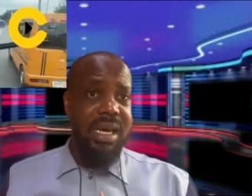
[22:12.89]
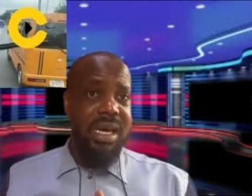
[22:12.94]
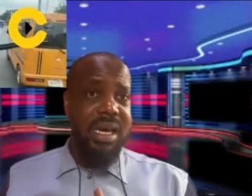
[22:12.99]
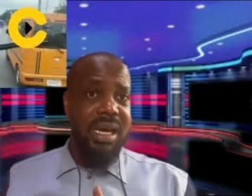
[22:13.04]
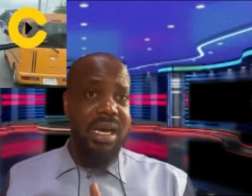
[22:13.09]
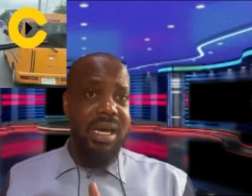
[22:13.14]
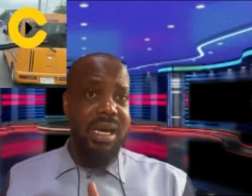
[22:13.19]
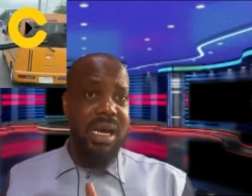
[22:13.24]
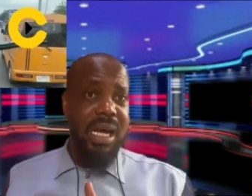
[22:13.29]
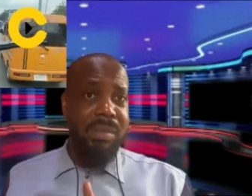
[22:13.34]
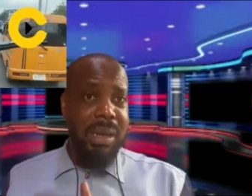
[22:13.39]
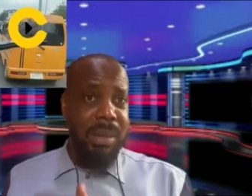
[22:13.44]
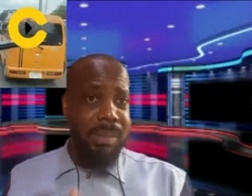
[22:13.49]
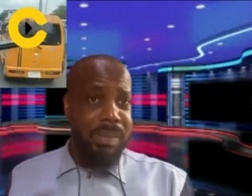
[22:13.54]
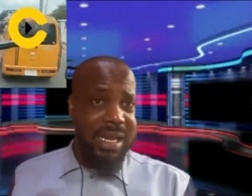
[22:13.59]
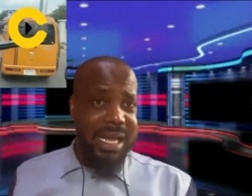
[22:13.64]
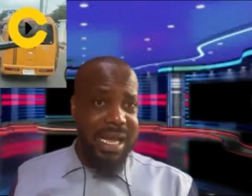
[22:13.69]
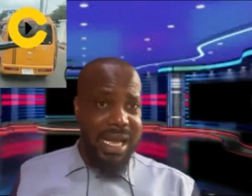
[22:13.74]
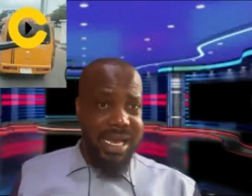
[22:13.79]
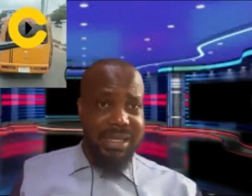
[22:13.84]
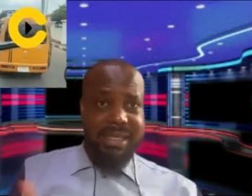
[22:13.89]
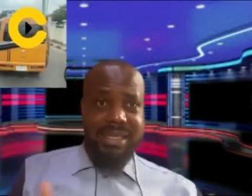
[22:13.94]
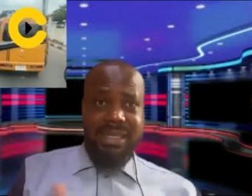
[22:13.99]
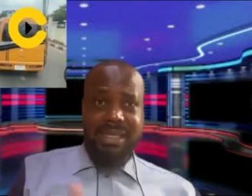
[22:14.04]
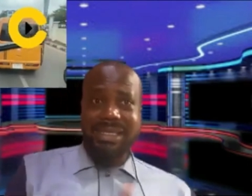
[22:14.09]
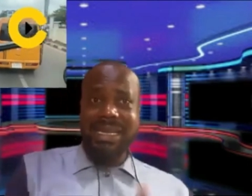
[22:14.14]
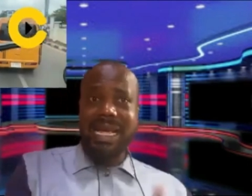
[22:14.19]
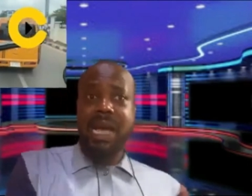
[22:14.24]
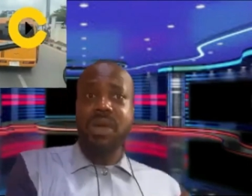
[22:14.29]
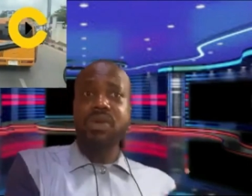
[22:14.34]
Ababa
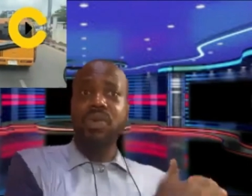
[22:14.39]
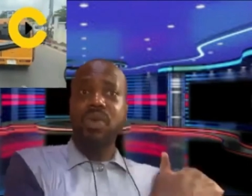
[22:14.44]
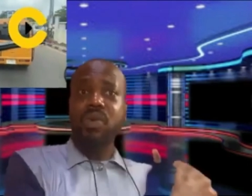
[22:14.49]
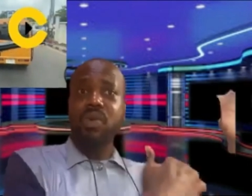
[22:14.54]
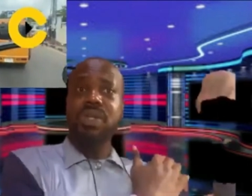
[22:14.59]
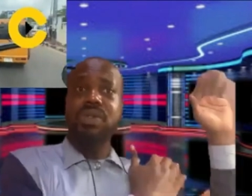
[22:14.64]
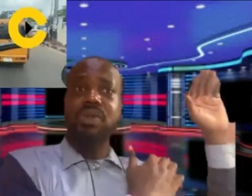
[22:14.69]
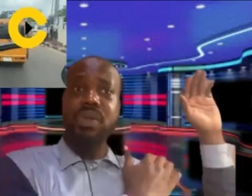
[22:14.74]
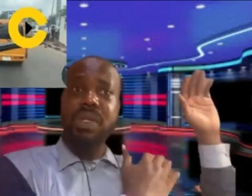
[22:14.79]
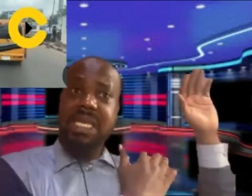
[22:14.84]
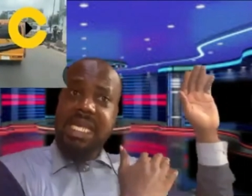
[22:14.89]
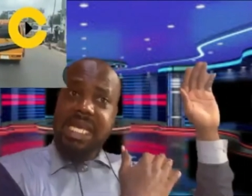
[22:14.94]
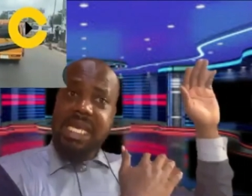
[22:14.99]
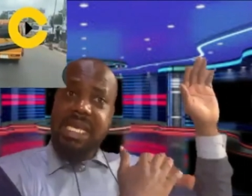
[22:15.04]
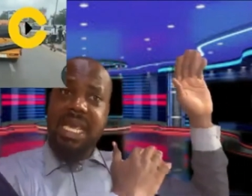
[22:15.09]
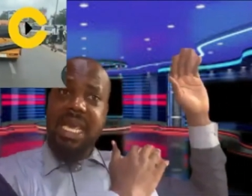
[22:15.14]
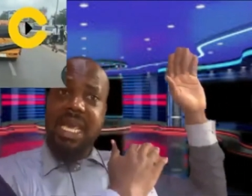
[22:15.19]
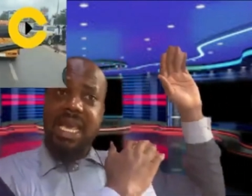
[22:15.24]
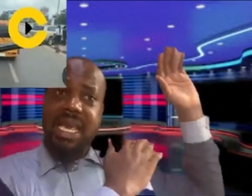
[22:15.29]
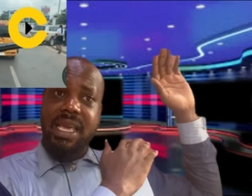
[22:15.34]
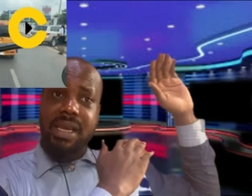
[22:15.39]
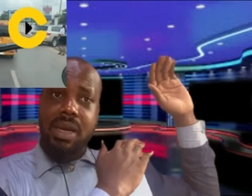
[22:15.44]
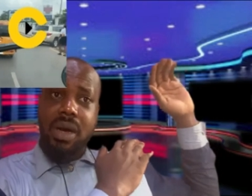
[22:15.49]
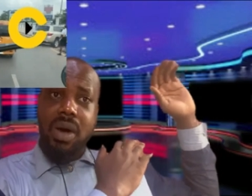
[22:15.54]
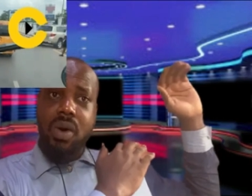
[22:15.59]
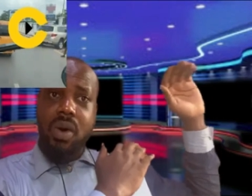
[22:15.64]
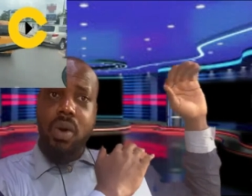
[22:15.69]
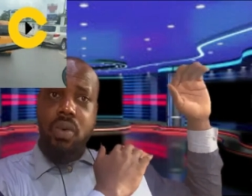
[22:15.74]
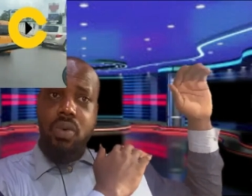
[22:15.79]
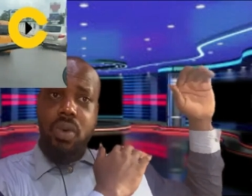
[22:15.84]
axis down all the way to Nike
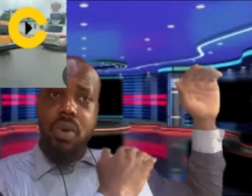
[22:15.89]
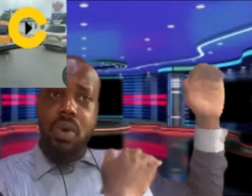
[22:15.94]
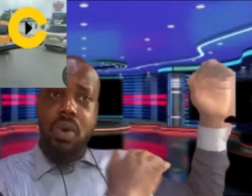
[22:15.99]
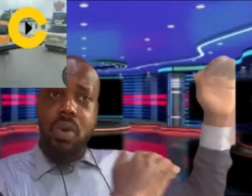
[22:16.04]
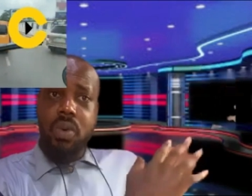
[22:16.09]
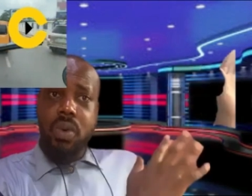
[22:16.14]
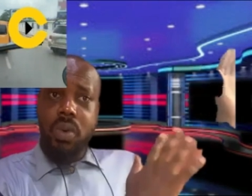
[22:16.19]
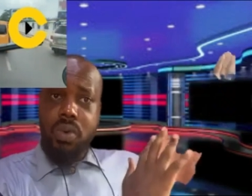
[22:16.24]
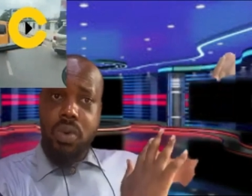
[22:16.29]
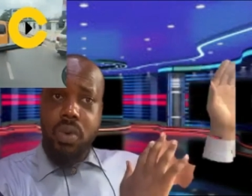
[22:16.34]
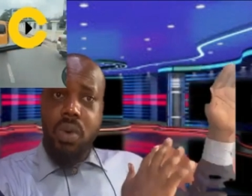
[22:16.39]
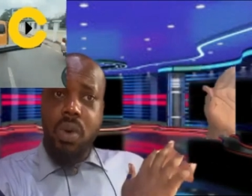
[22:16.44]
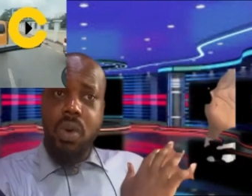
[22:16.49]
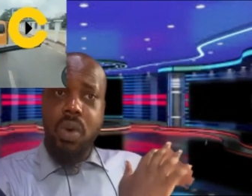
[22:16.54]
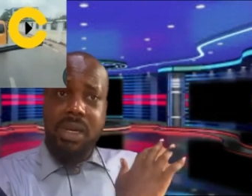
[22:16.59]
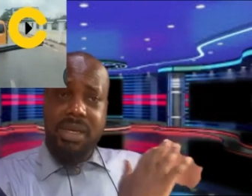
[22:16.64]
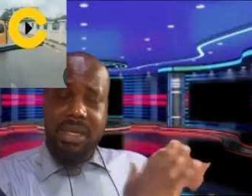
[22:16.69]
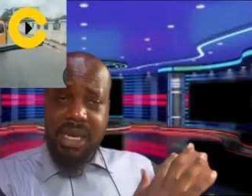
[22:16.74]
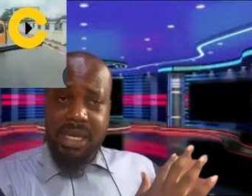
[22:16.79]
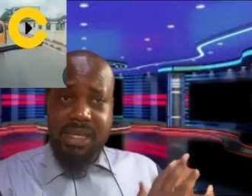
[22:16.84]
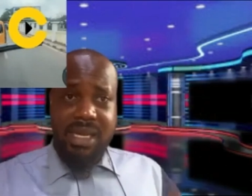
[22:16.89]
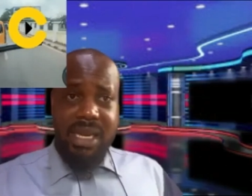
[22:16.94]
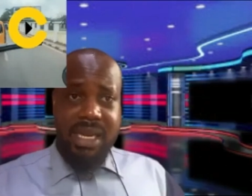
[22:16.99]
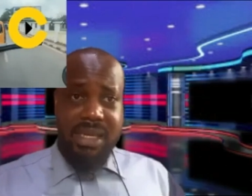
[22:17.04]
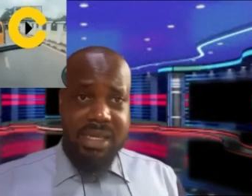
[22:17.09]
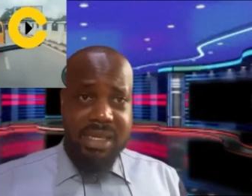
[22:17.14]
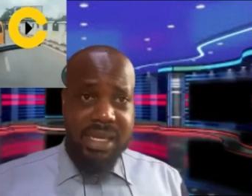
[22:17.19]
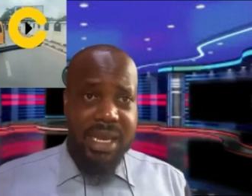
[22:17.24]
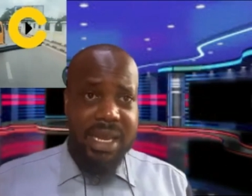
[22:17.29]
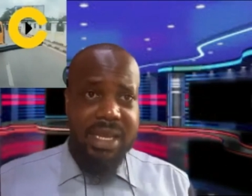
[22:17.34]
or Google
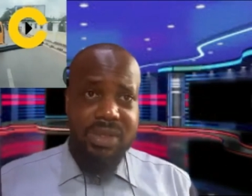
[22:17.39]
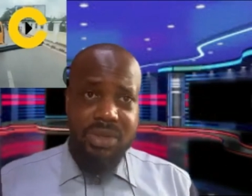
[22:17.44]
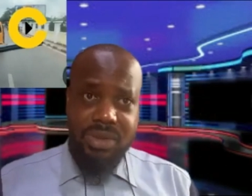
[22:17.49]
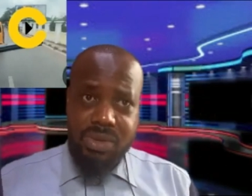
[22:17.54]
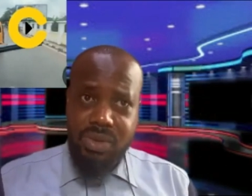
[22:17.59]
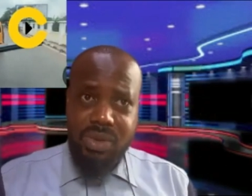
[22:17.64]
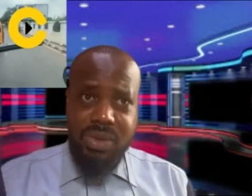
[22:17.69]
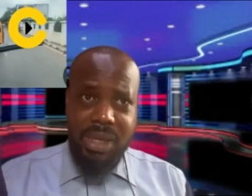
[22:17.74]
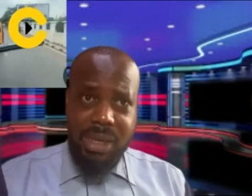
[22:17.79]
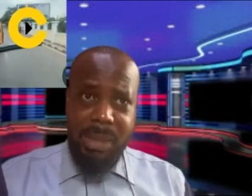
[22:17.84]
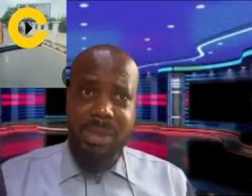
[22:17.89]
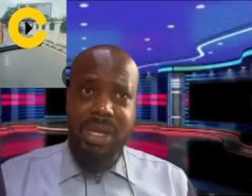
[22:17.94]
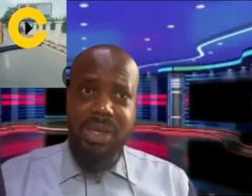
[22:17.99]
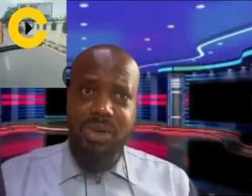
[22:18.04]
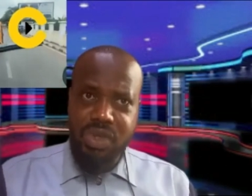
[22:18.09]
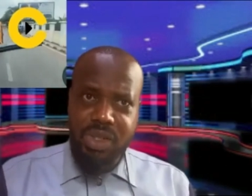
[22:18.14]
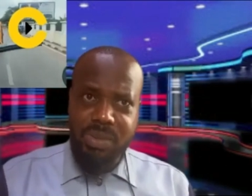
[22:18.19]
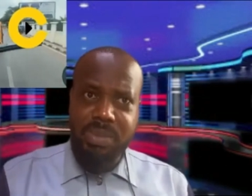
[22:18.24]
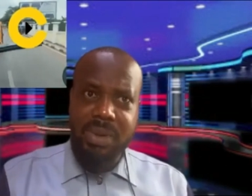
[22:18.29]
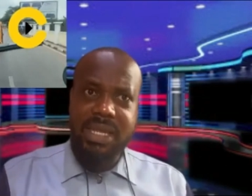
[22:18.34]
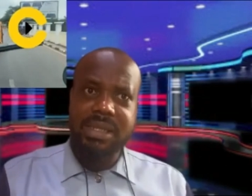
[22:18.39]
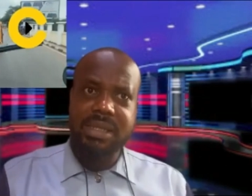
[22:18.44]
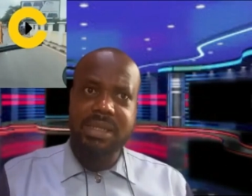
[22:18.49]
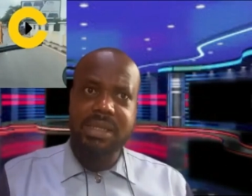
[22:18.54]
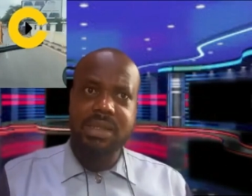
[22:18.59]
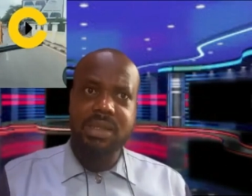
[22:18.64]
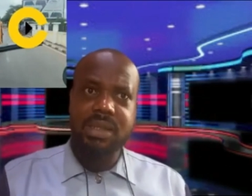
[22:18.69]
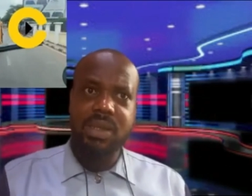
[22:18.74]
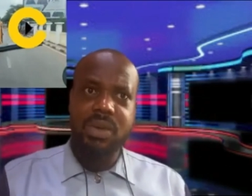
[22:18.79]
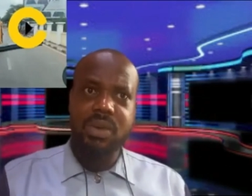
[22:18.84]
and the likes. I mean, those
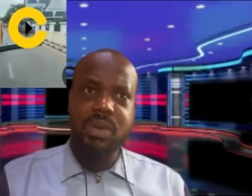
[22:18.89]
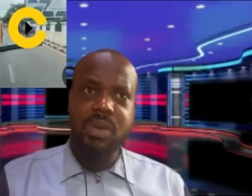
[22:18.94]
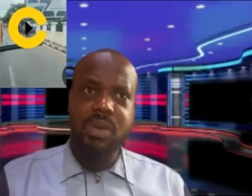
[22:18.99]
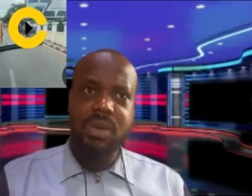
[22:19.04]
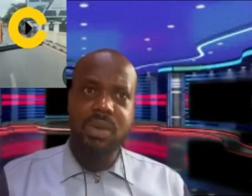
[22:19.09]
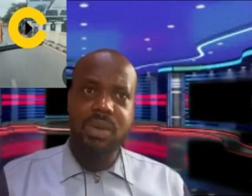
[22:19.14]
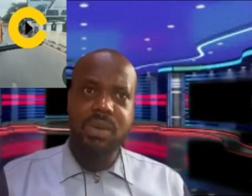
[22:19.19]
places,